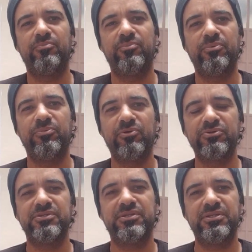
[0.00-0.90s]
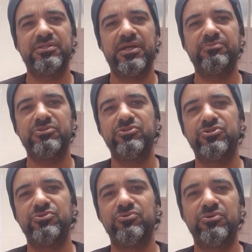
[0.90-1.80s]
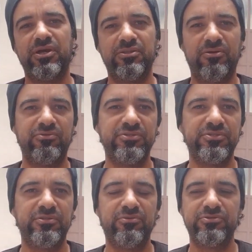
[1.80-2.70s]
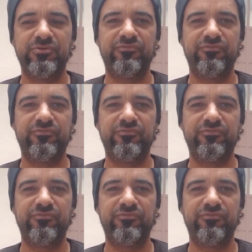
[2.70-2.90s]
but because the dating time is the issue, you got all these loads